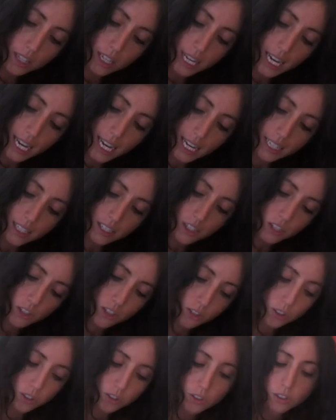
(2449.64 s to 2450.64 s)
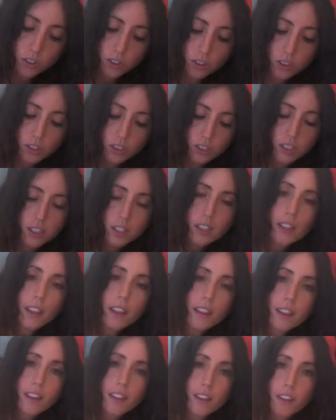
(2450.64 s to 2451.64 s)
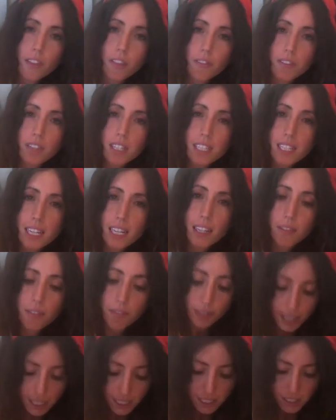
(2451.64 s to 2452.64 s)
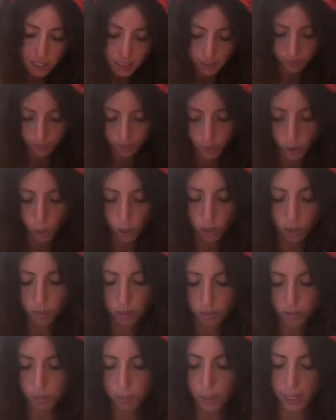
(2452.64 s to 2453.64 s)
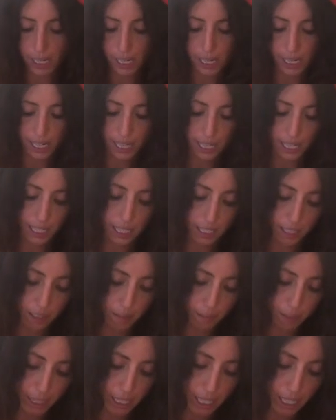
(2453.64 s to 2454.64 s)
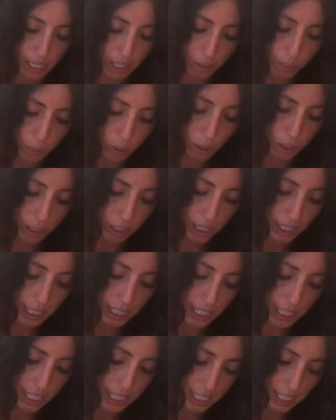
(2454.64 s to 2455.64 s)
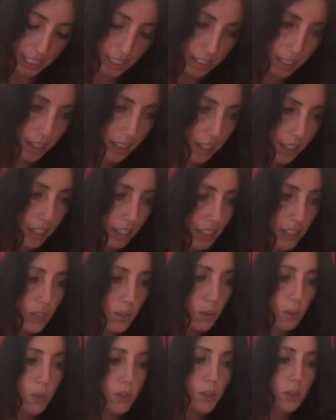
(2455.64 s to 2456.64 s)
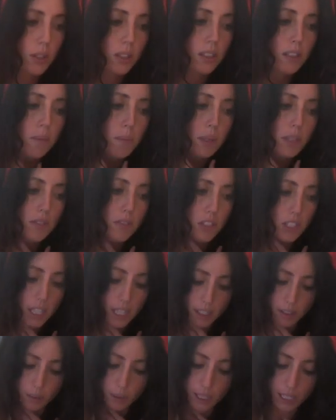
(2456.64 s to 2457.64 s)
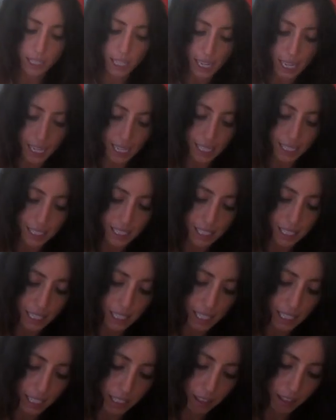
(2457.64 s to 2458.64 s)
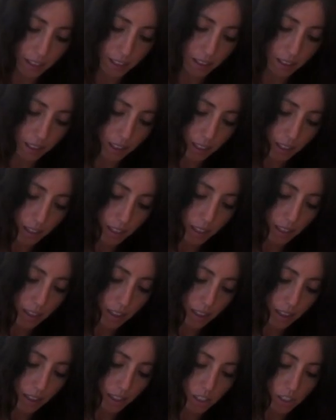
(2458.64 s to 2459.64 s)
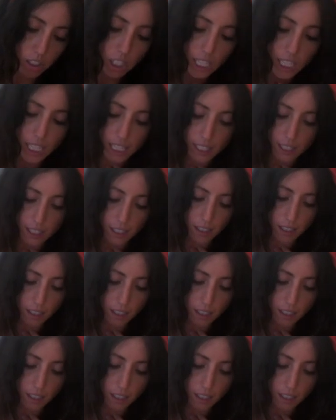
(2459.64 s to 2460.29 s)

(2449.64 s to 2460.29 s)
add to the 3D effect of my artwork, I guess. There's also a little bit of shadowing underneath the chin,